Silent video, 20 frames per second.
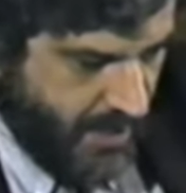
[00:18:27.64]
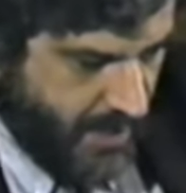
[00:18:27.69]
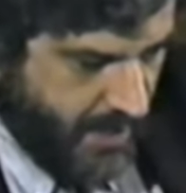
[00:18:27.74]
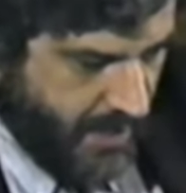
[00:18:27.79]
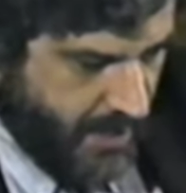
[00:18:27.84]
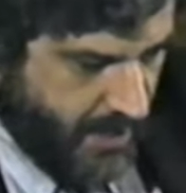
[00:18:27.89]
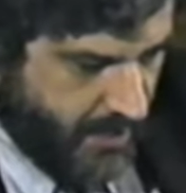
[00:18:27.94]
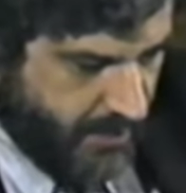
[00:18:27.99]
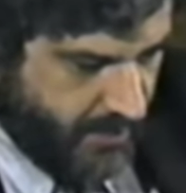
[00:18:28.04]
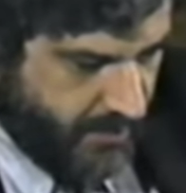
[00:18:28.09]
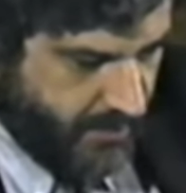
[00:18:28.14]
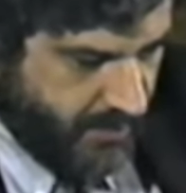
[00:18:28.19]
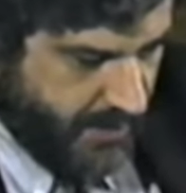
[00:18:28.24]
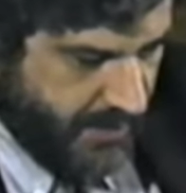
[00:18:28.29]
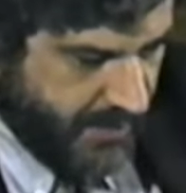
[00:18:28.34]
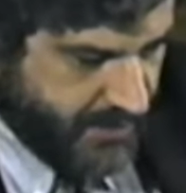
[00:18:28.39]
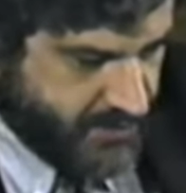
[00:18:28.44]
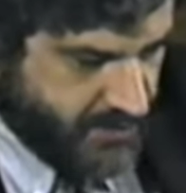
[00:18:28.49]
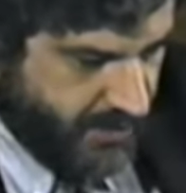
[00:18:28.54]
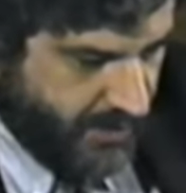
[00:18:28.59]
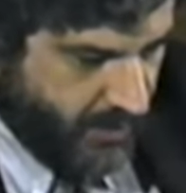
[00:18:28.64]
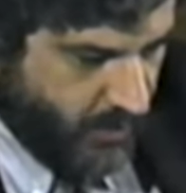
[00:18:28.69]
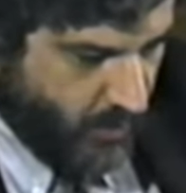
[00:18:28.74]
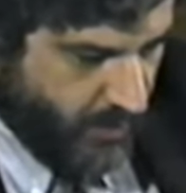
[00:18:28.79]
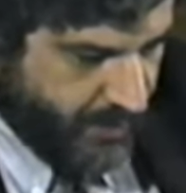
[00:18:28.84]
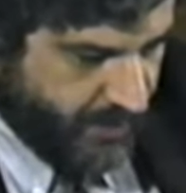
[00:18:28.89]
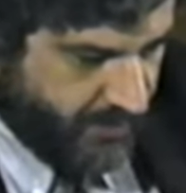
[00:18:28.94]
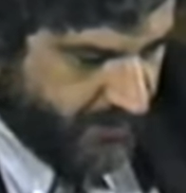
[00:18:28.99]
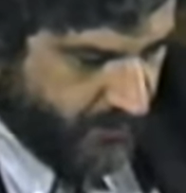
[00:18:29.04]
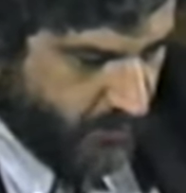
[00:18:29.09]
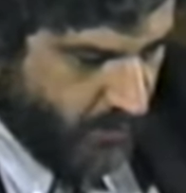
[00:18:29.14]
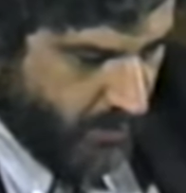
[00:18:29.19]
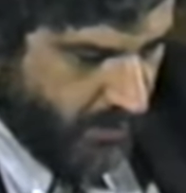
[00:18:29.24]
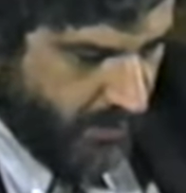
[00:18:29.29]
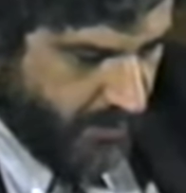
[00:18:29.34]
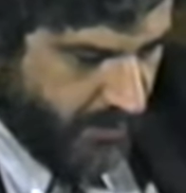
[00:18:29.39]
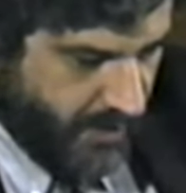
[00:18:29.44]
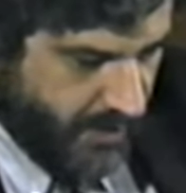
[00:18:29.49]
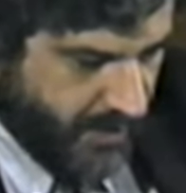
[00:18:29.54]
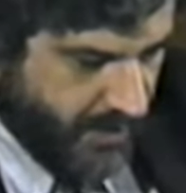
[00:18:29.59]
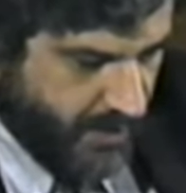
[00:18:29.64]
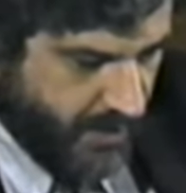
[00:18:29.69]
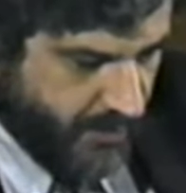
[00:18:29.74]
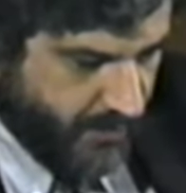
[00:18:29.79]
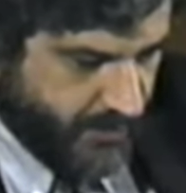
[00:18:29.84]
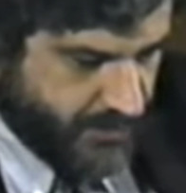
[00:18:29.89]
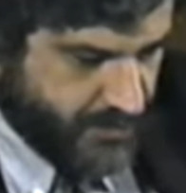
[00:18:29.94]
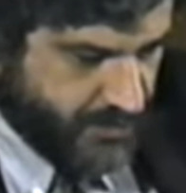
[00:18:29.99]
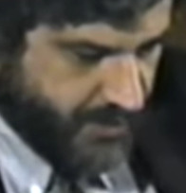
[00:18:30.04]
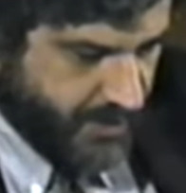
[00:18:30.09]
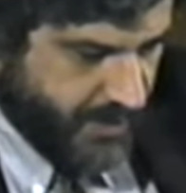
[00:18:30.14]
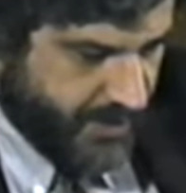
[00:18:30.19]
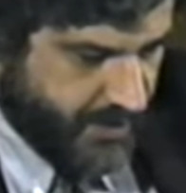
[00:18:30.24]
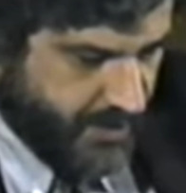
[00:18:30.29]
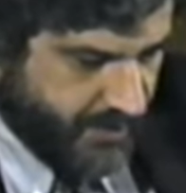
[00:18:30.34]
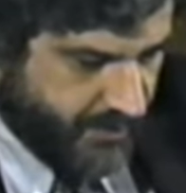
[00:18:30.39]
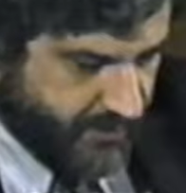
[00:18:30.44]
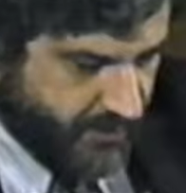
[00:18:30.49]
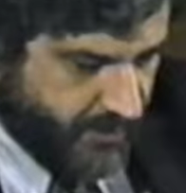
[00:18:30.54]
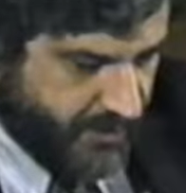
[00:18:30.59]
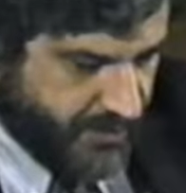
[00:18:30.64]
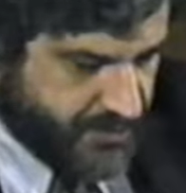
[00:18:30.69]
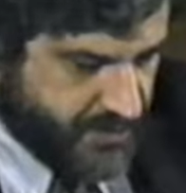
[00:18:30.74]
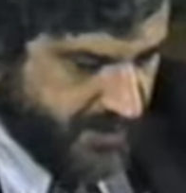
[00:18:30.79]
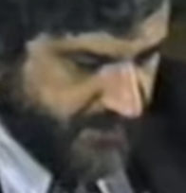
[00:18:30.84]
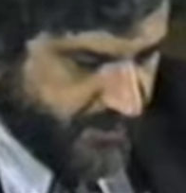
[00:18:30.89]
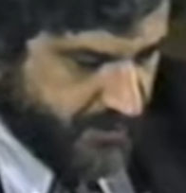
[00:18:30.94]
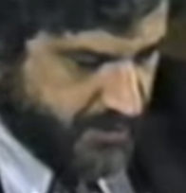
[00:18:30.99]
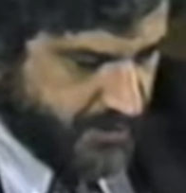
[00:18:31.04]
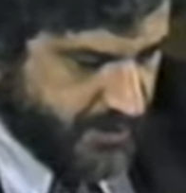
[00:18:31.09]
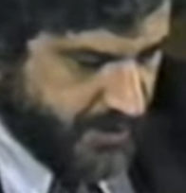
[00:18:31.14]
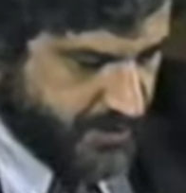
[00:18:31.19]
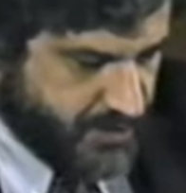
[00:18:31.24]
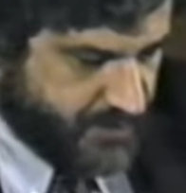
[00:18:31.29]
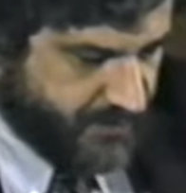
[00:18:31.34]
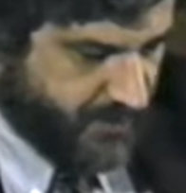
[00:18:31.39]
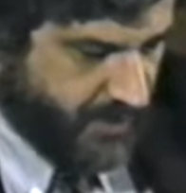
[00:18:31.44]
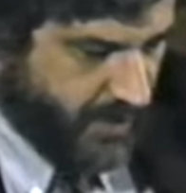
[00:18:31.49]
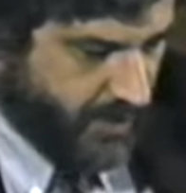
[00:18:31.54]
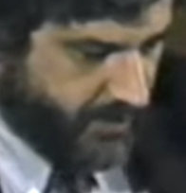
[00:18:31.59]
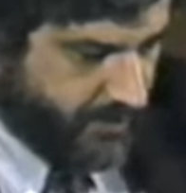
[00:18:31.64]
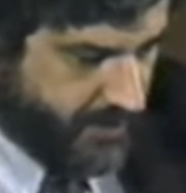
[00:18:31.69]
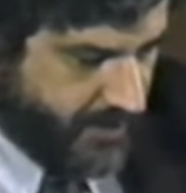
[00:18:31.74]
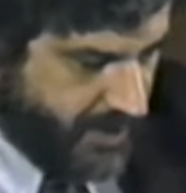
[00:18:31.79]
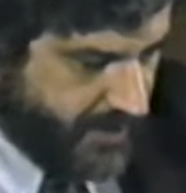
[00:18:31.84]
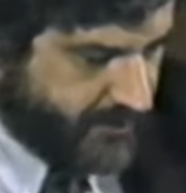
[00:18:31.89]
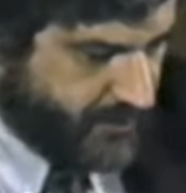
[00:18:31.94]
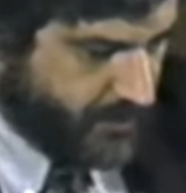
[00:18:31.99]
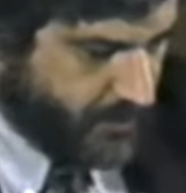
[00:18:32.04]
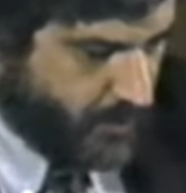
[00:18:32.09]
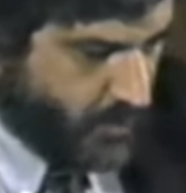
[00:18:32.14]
And uh, Anslinger went before uh, Congress in 1937 to testify on the need for